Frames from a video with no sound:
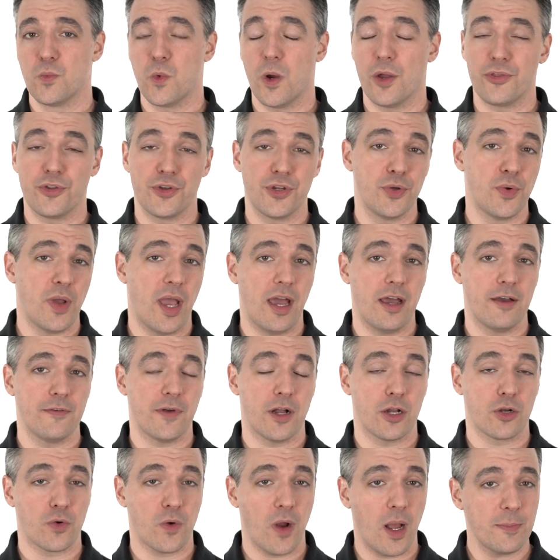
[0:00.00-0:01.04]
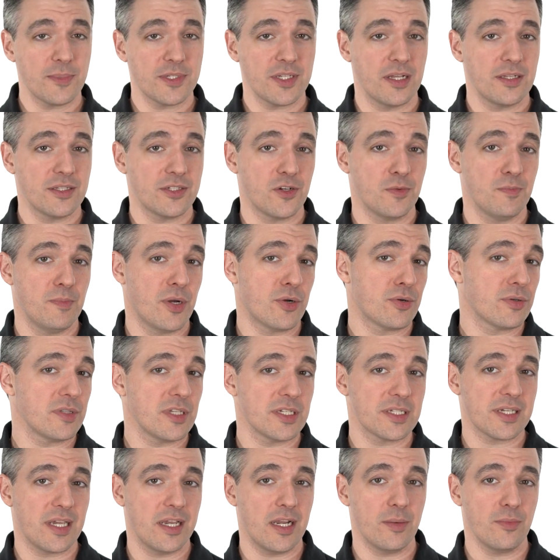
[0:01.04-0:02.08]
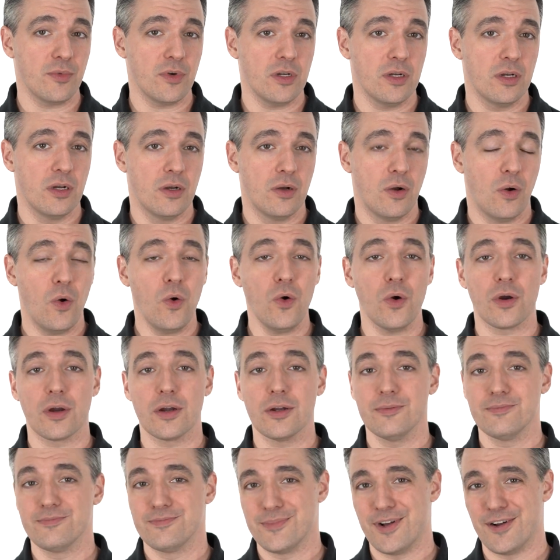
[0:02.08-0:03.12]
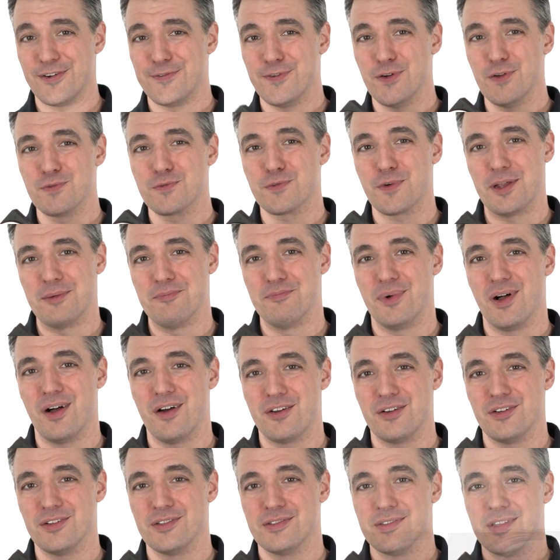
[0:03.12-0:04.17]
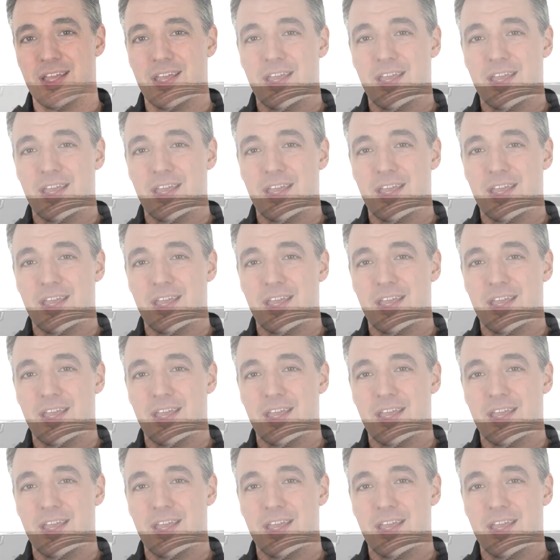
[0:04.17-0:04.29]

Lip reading: whether you have a crop sensor mirrorless camera or a full-frame model,